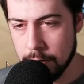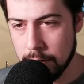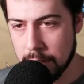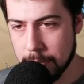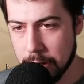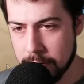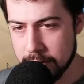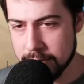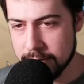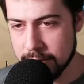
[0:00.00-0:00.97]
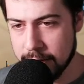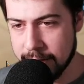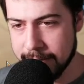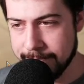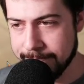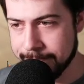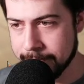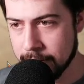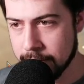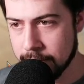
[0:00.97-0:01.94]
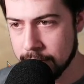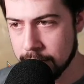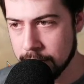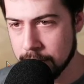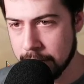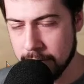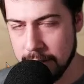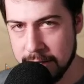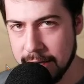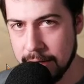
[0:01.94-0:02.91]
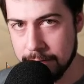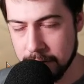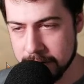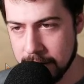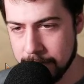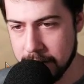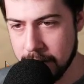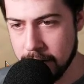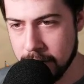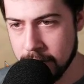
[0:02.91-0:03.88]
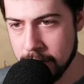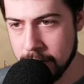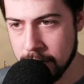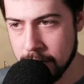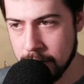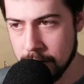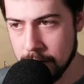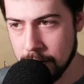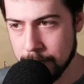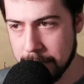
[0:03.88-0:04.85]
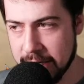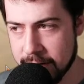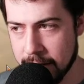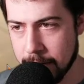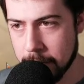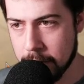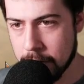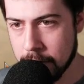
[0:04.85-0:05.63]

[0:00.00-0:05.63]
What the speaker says: Ooh, the opponents, they're really digging for something. Big time.